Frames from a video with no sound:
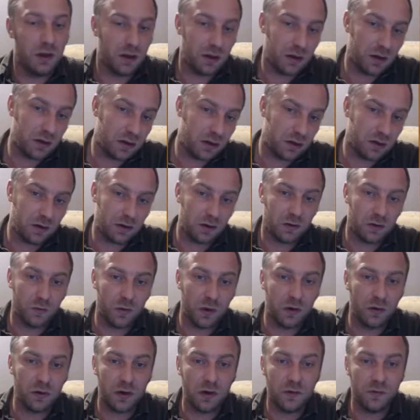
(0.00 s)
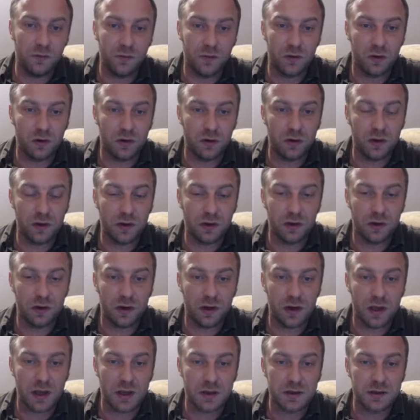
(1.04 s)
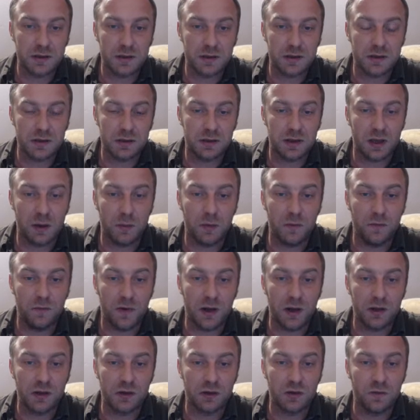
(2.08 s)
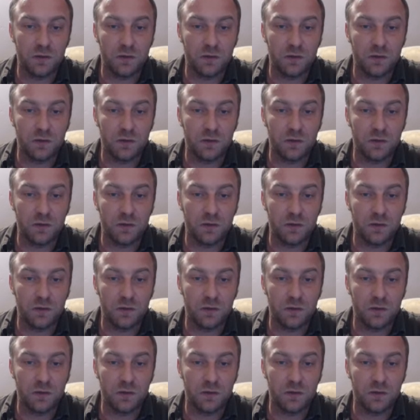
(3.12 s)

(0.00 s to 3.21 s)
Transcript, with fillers: Uh, queen on a4 has this double function.